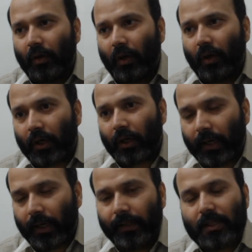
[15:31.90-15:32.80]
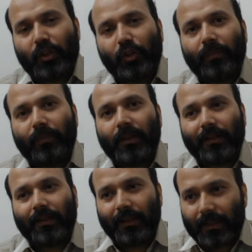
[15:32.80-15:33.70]
or earliest human
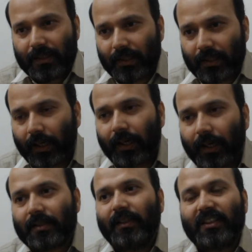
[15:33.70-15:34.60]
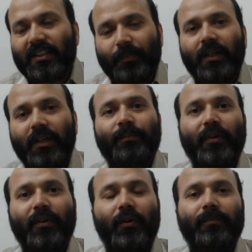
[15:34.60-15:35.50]
starts spreading
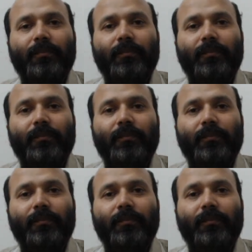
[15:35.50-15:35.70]
from